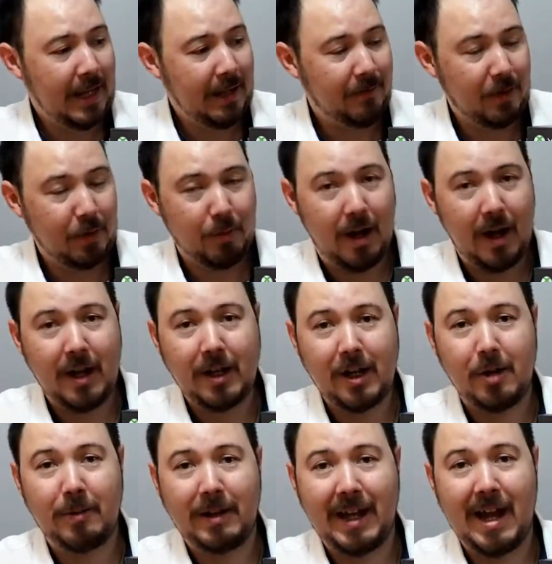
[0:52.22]
if you are
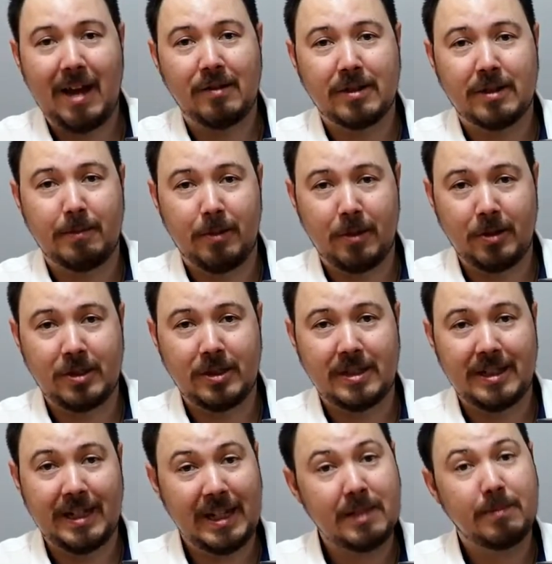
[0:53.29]
going out to
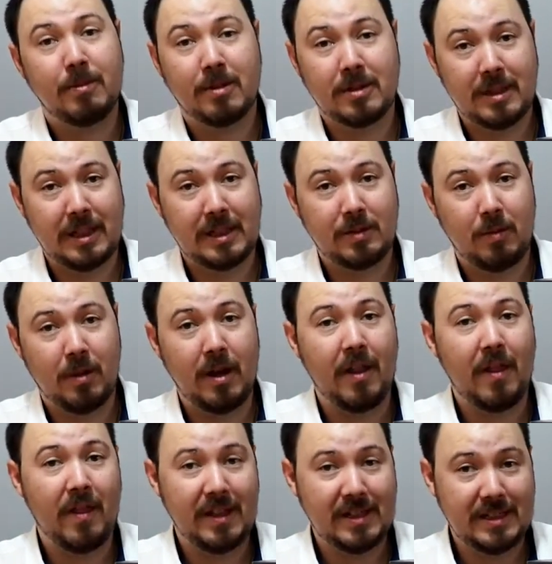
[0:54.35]
purchase an Xbox X1,
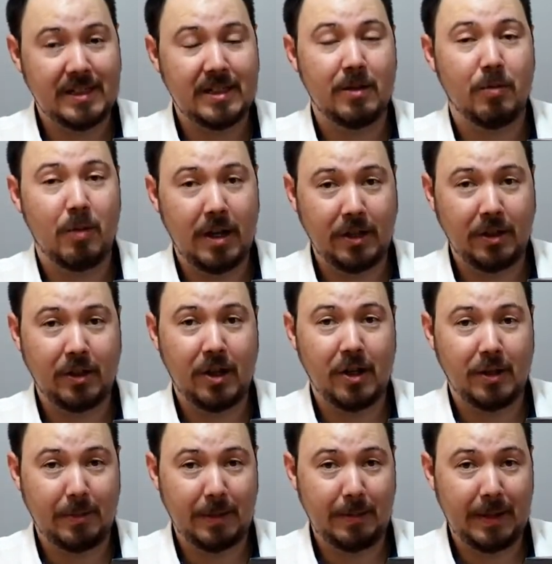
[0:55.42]
this is the one you're
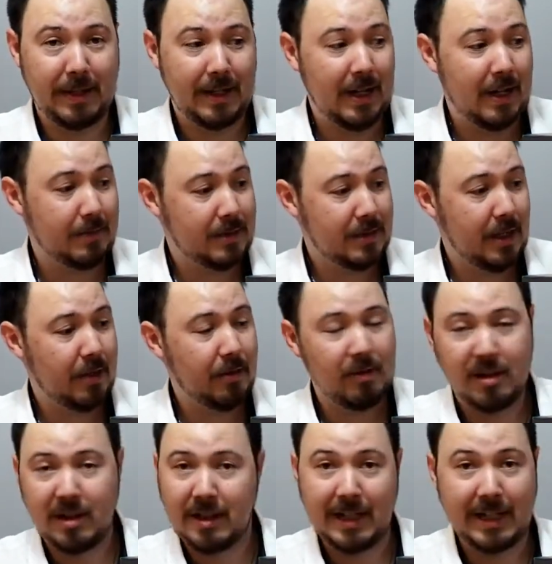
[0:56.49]
going to be picking up.
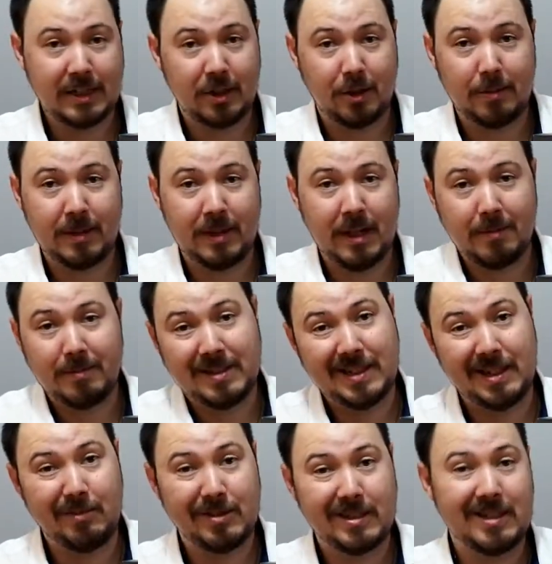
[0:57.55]
So let's open it up and
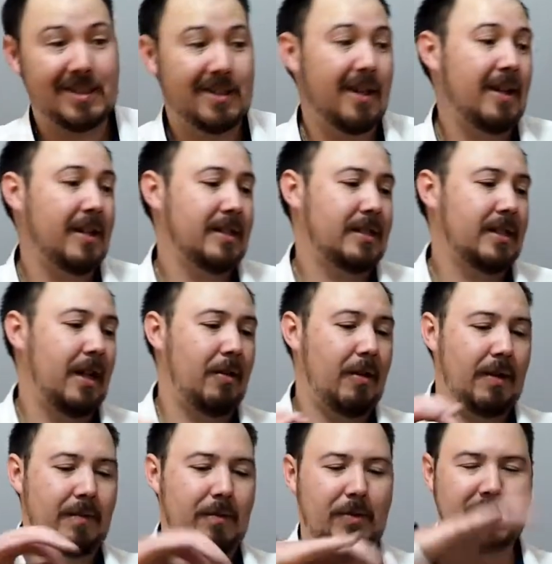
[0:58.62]
see what's inside. So
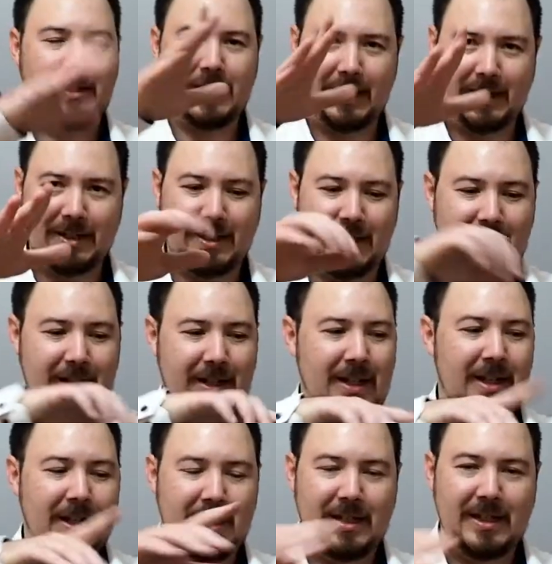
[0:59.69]
I've already taken the
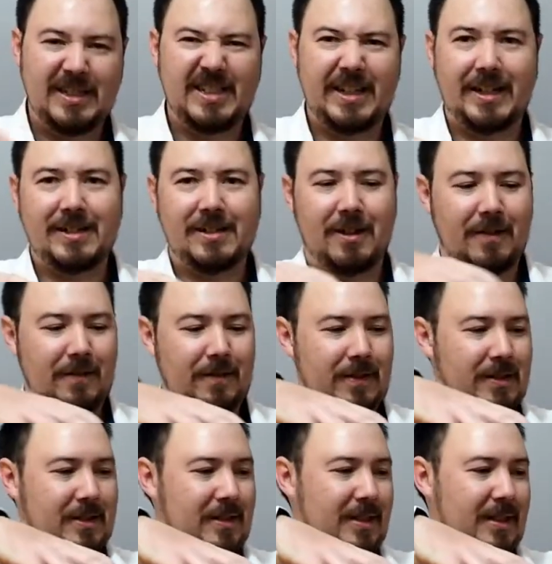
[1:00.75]
stickers off
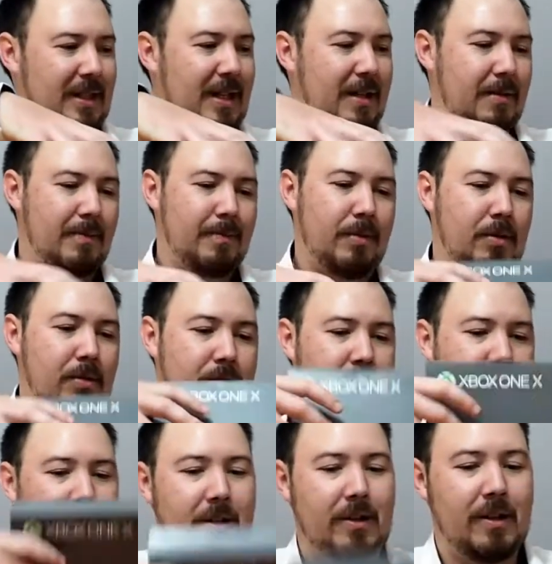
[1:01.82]
because they're balls
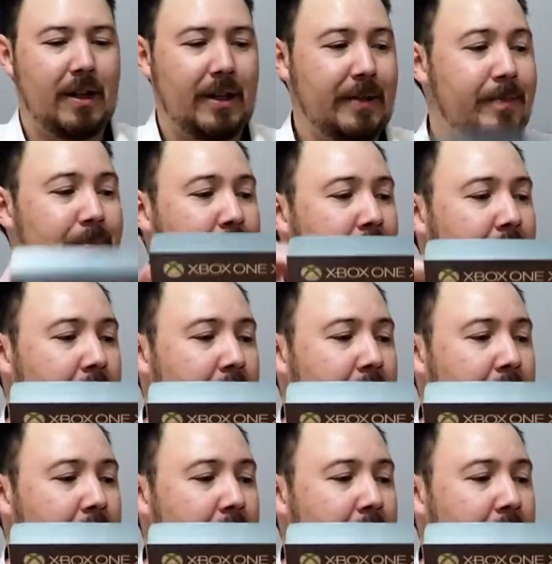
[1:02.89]
and I don't like them.